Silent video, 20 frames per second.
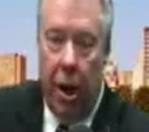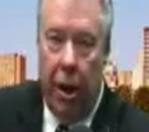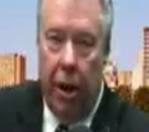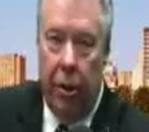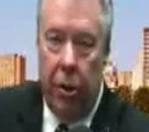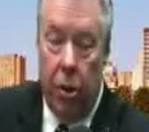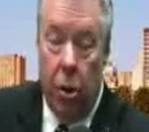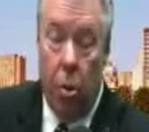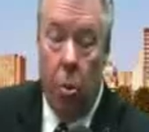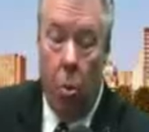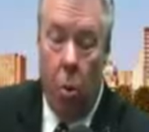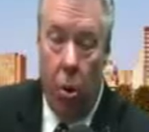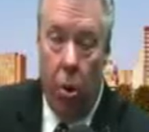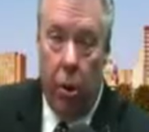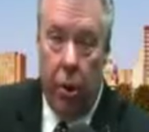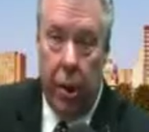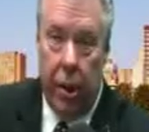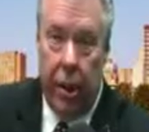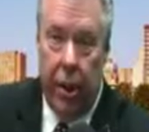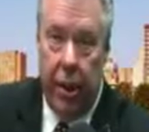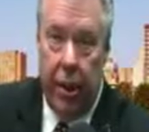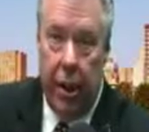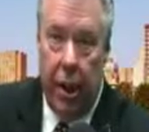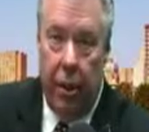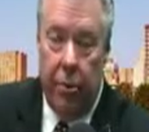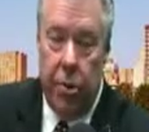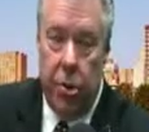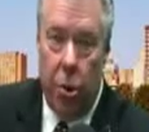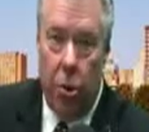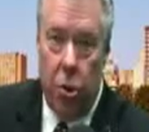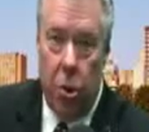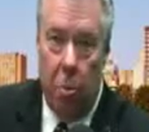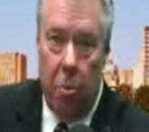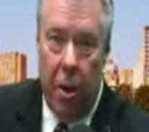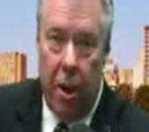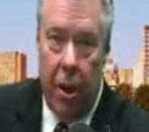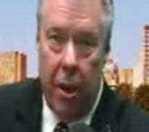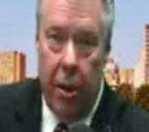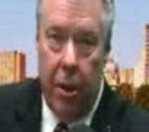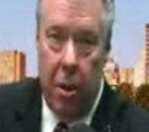your world of social
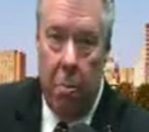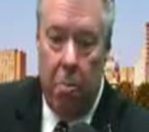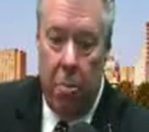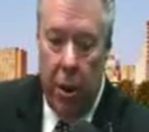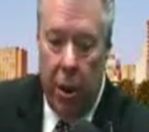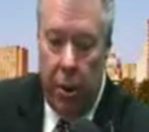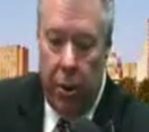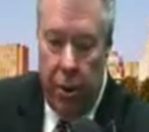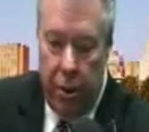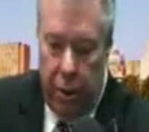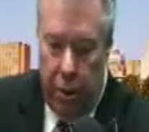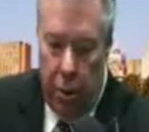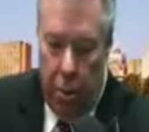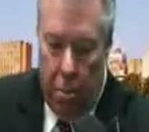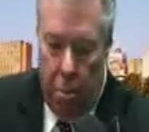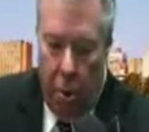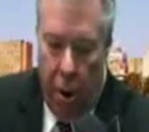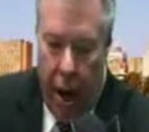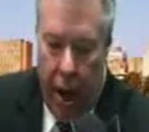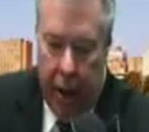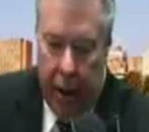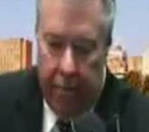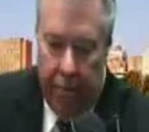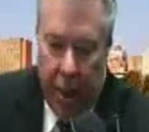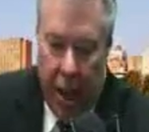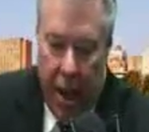media to build your brand.